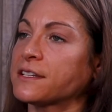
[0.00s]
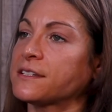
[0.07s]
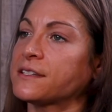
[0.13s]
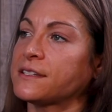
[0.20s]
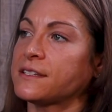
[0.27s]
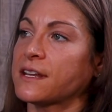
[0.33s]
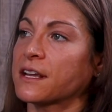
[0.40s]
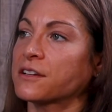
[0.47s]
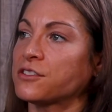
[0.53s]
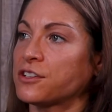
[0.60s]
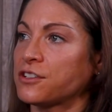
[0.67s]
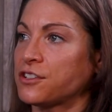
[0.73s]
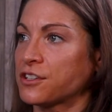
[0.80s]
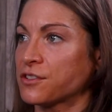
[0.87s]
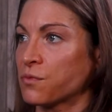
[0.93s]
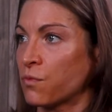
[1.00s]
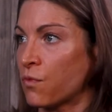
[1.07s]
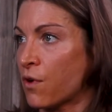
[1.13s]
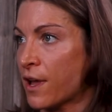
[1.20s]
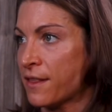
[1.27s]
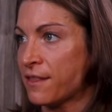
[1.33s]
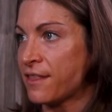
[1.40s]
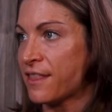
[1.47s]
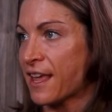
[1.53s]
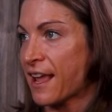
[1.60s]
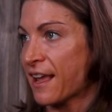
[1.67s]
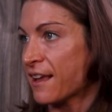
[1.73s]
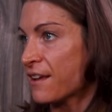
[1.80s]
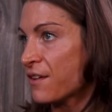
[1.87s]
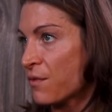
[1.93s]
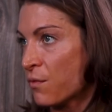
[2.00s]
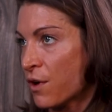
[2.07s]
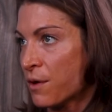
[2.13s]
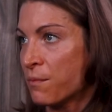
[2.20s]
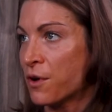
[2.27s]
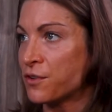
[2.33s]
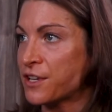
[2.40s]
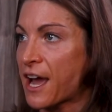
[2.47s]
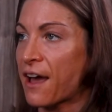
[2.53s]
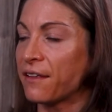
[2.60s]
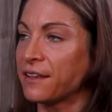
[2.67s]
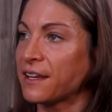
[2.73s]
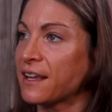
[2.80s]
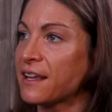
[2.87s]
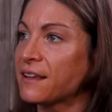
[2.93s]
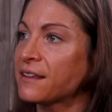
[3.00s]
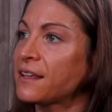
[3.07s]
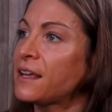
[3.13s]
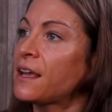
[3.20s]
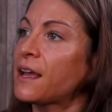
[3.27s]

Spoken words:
to stick to just one thing, one modality.